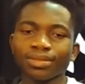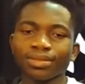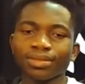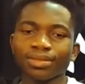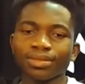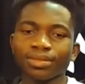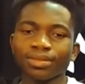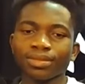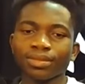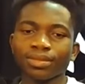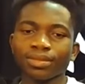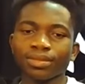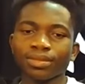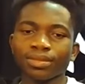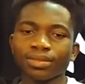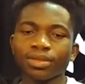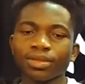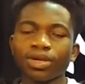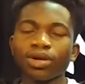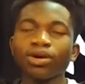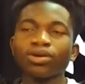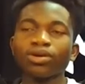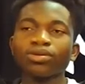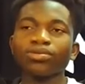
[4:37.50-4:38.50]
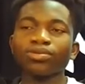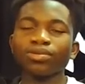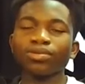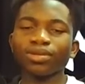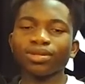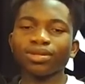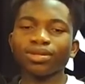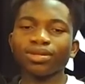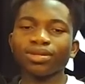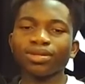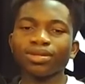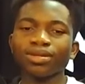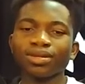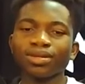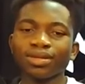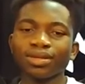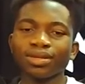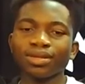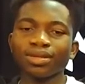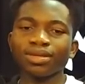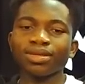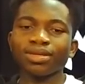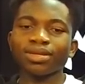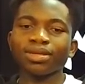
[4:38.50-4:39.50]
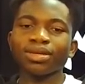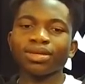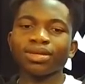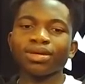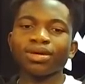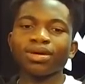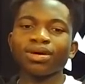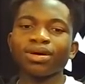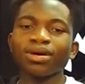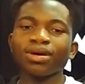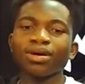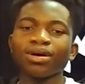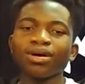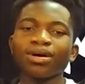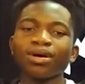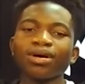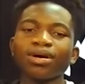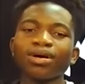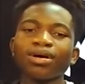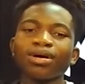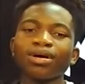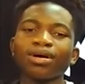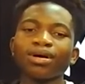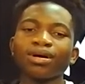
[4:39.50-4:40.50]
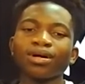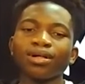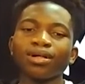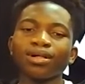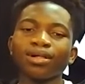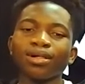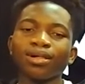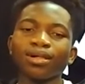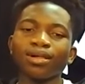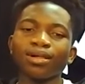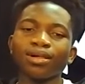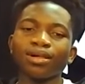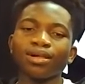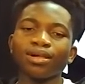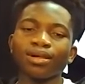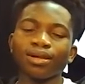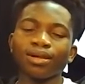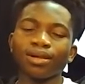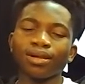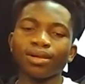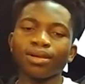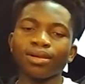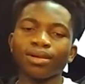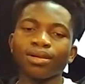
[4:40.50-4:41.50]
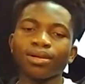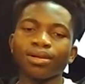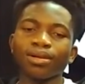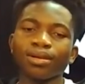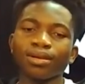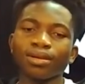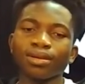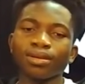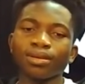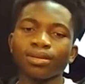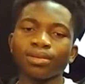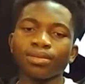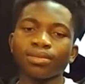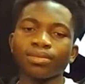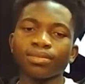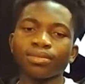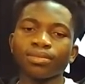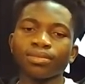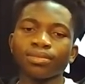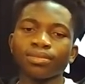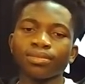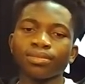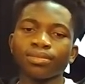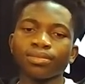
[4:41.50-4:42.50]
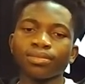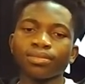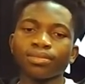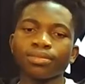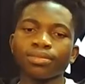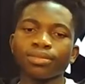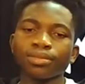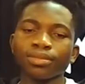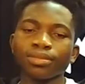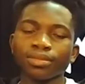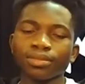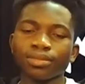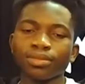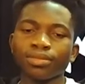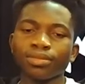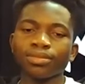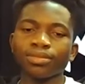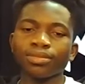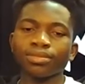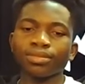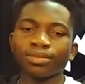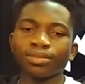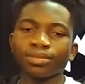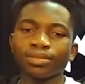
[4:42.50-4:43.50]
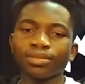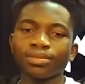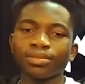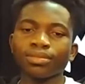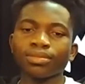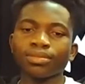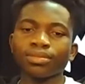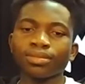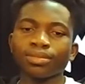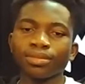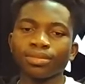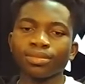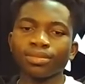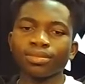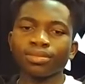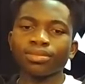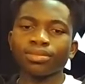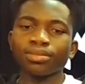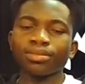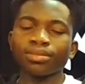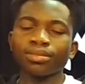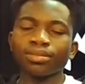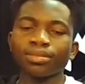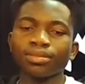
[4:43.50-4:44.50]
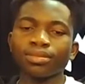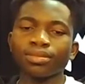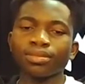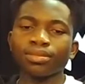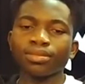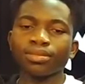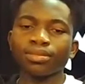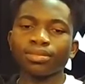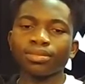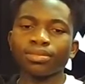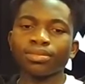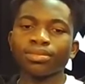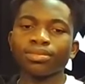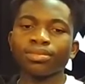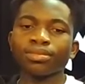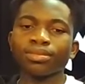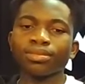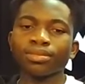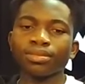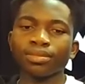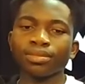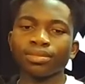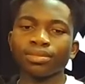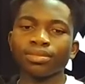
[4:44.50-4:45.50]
(silent)